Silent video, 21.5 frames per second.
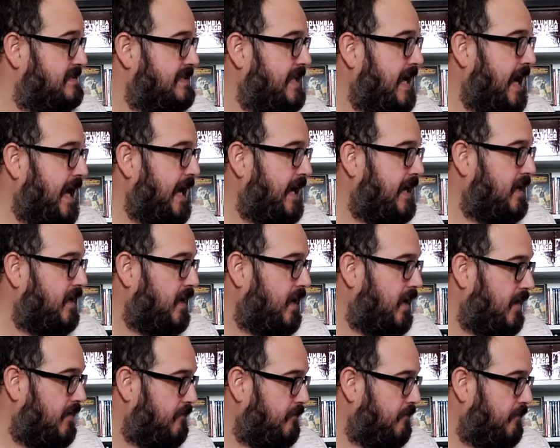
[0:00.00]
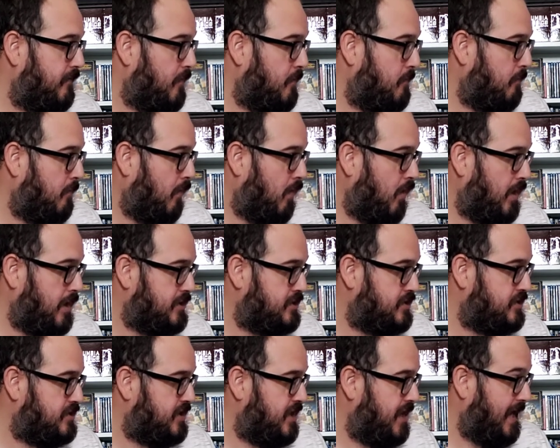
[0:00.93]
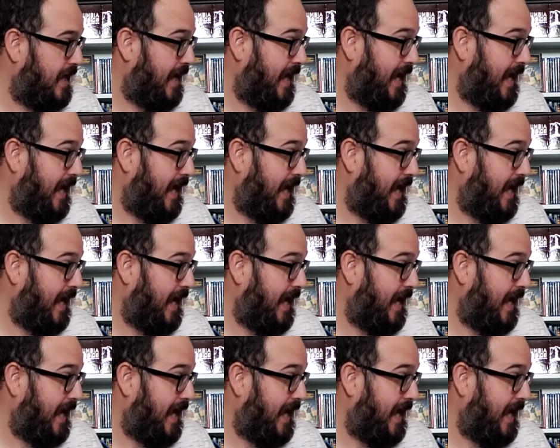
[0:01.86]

stack for March